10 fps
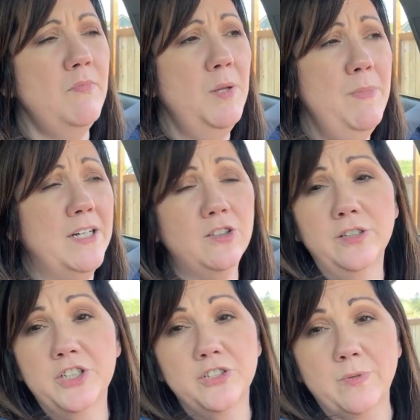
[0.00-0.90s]
medical
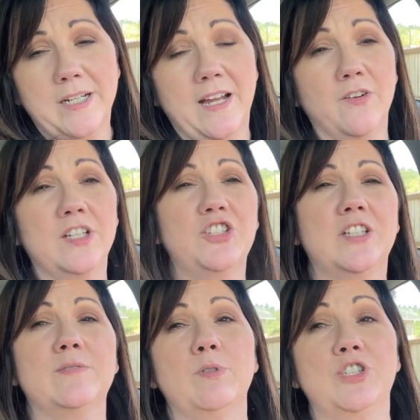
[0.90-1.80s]
issues right now, it
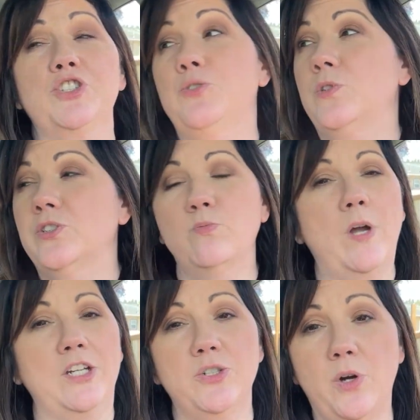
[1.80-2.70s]
just was
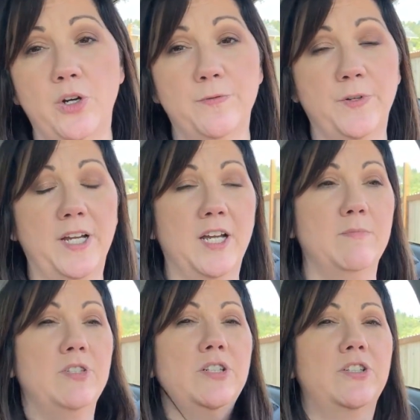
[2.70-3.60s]
way too hard for
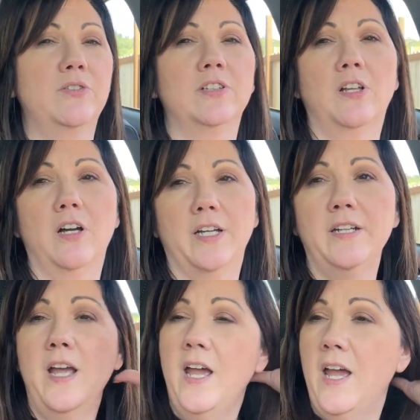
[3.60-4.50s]
him to do the
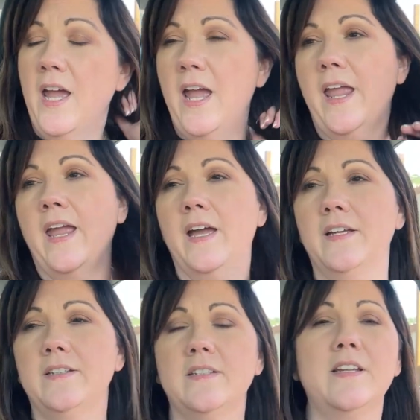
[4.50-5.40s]
lawn.
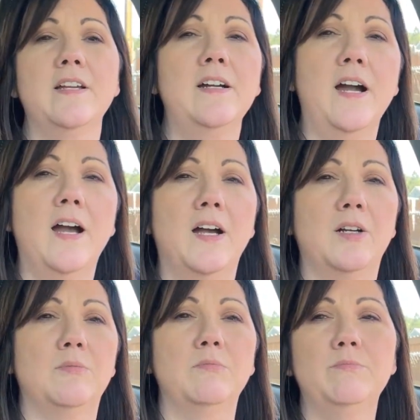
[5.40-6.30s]
And
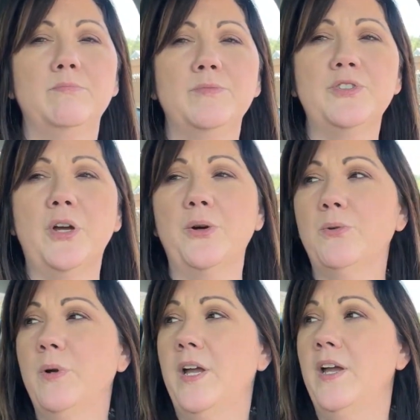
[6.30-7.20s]
um,
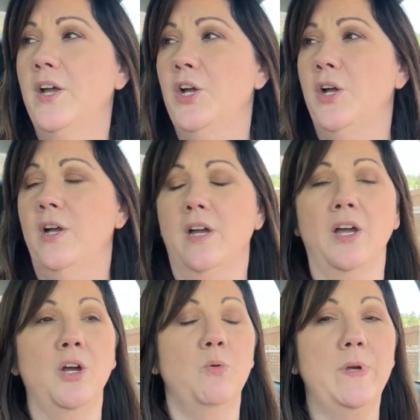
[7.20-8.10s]
so
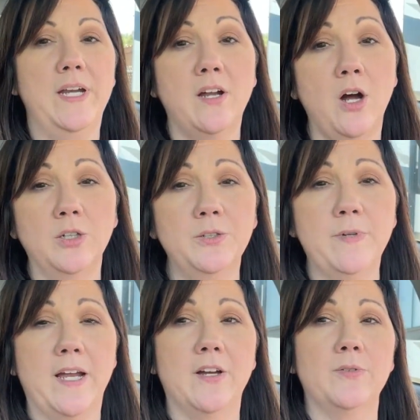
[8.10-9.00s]
we called
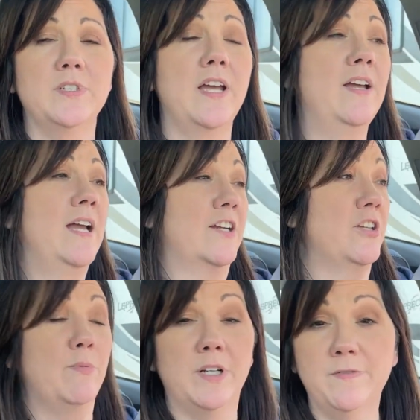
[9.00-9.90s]
around,
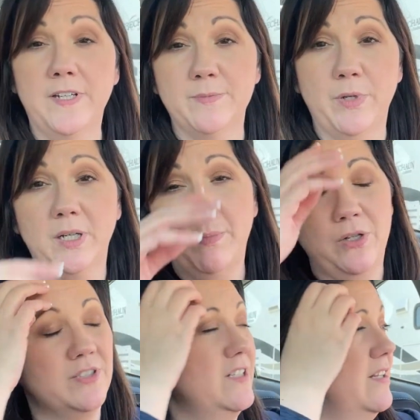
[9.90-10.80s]
actually I went on Facebook,
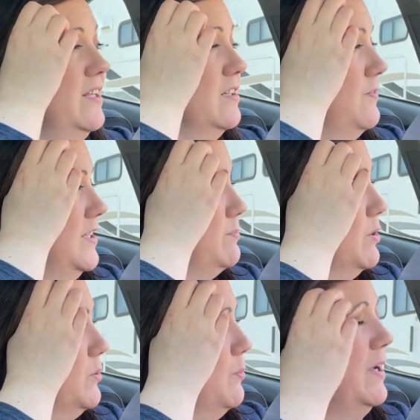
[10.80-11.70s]
posted a thing in the
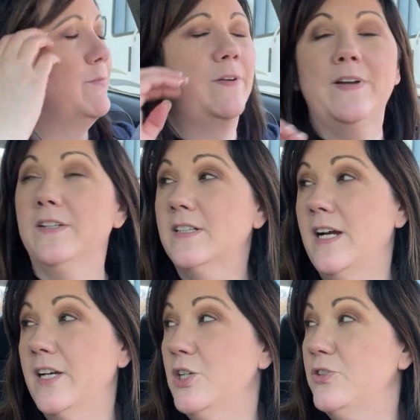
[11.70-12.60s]
Facebook group, and we found a
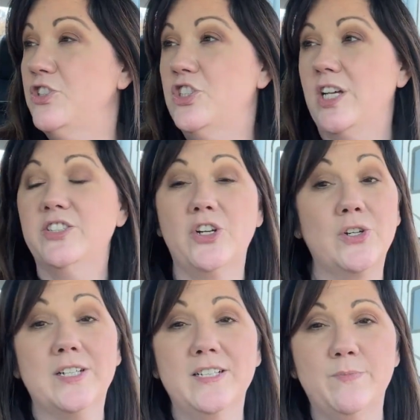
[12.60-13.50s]
guy who just
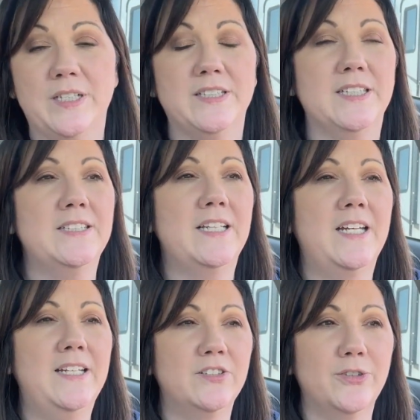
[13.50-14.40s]
started his business
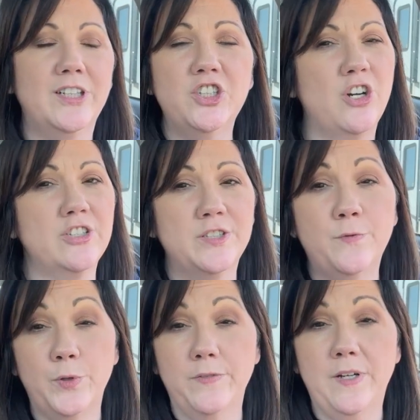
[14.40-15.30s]
and he's only gonna charge us
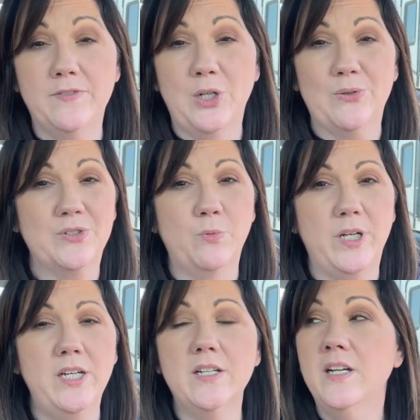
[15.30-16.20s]
$45 a
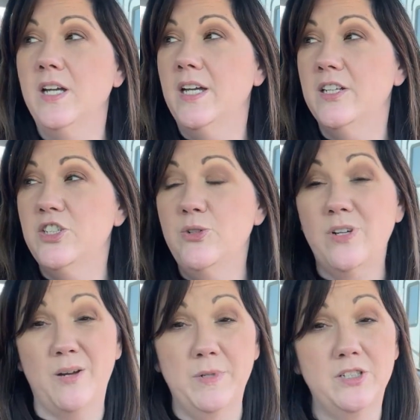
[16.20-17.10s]
week to
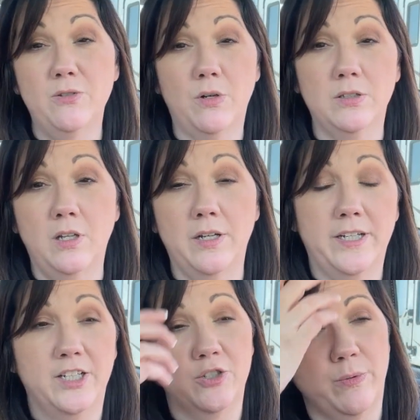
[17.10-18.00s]
come and do our
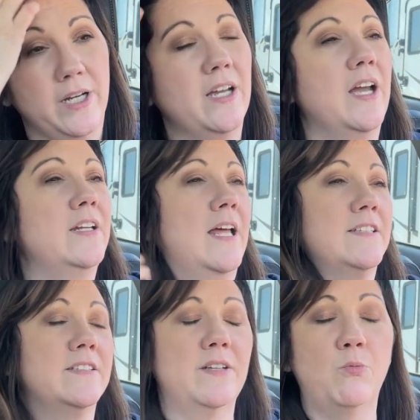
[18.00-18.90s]
lawn each week. And
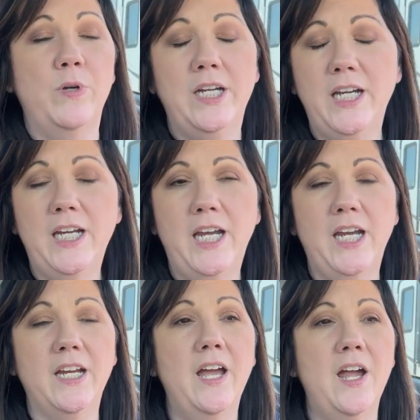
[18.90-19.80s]
that's weed
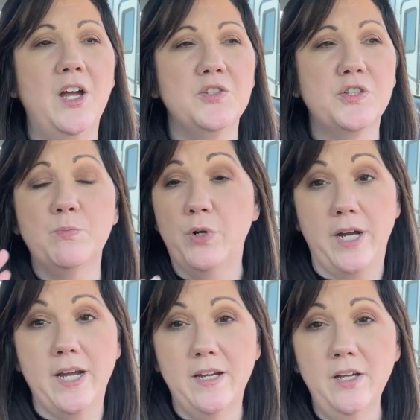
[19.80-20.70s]
eating,
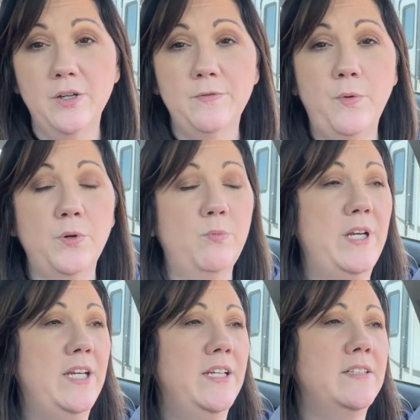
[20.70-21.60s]
spraying for
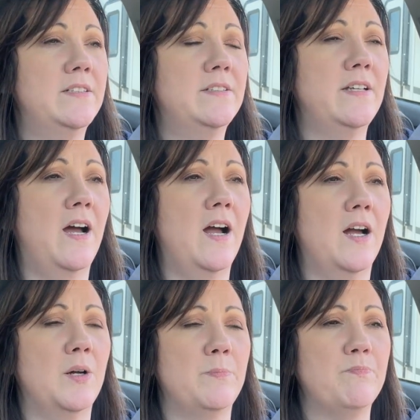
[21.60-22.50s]
weeds,
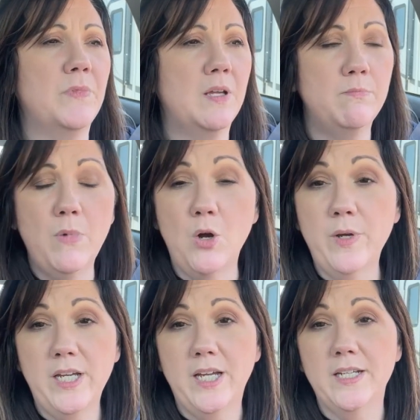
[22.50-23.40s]
um,
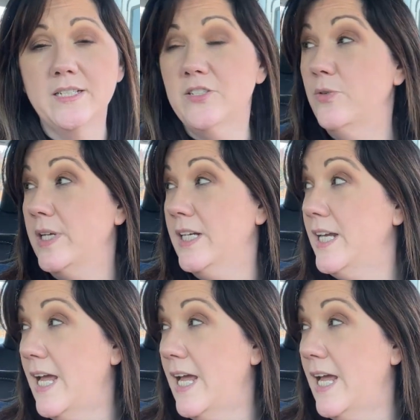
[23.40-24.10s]
mowing it, doing any